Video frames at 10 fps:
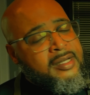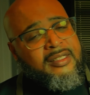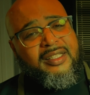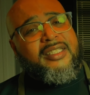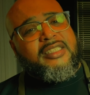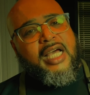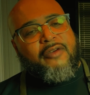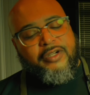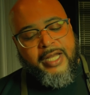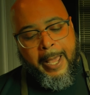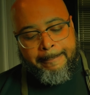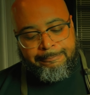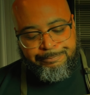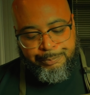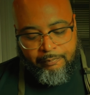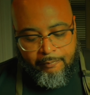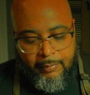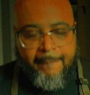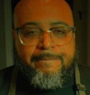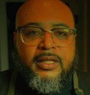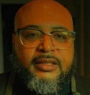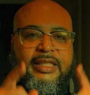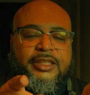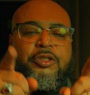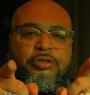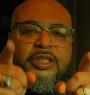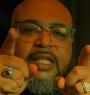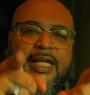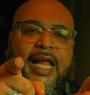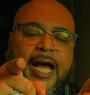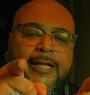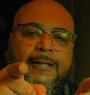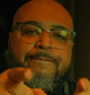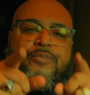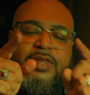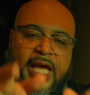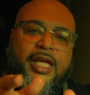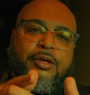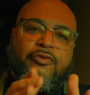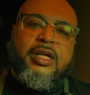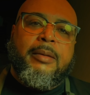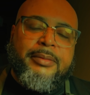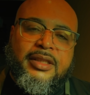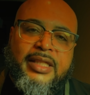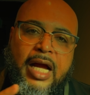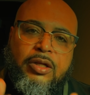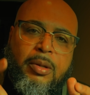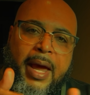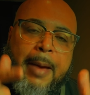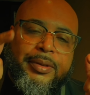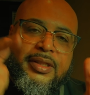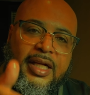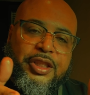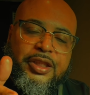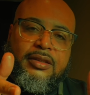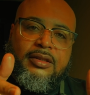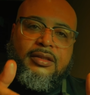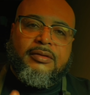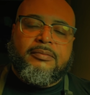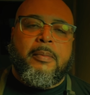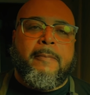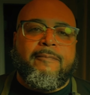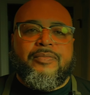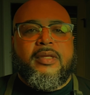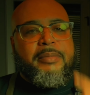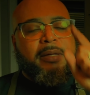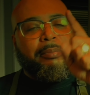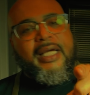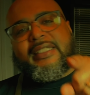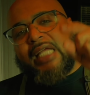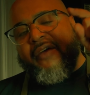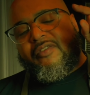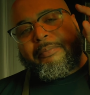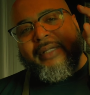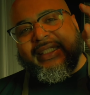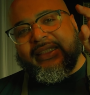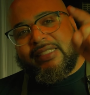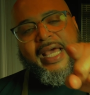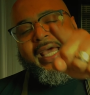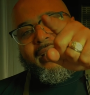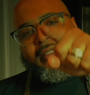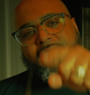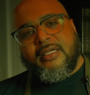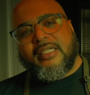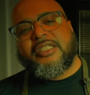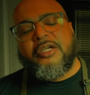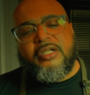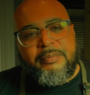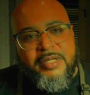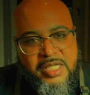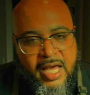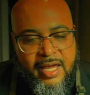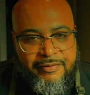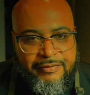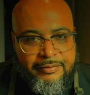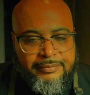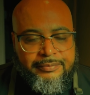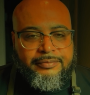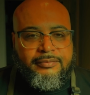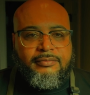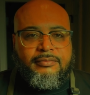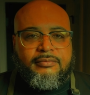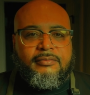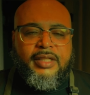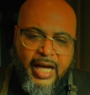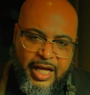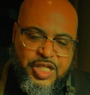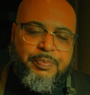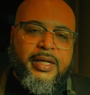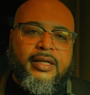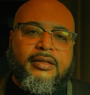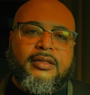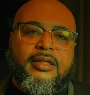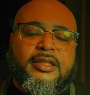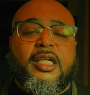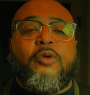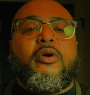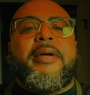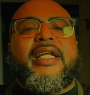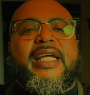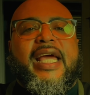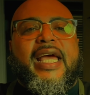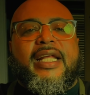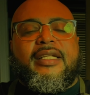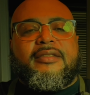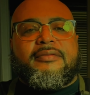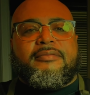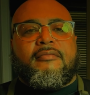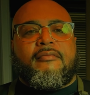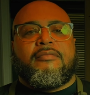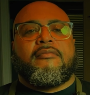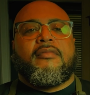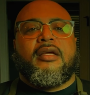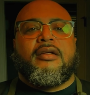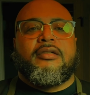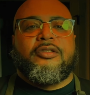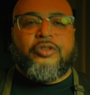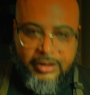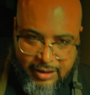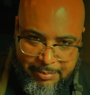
think it's time for now. Stay tuned, stay locked. Thank you for coming to Doc Nomad Productions. Be blessed, have a blessed day. Continue to be safe. Godspeed. Until we meet again, trust and